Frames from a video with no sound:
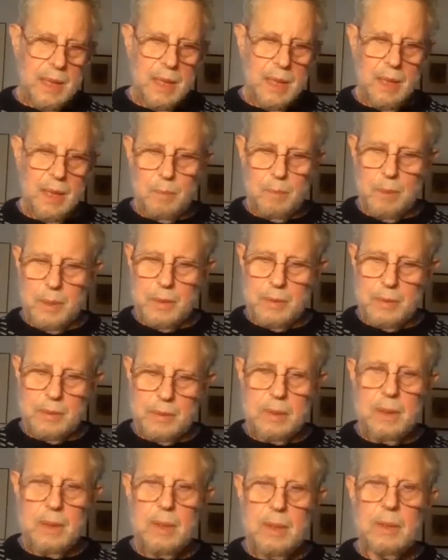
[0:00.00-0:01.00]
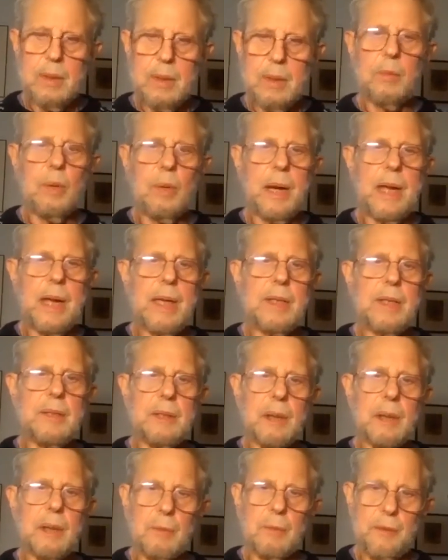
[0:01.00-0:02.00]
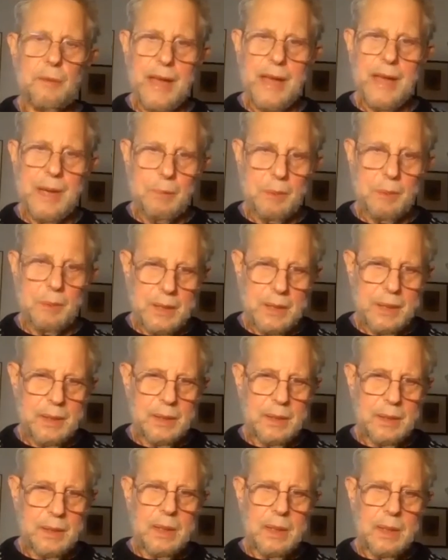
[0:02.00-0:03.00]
help us raise our family.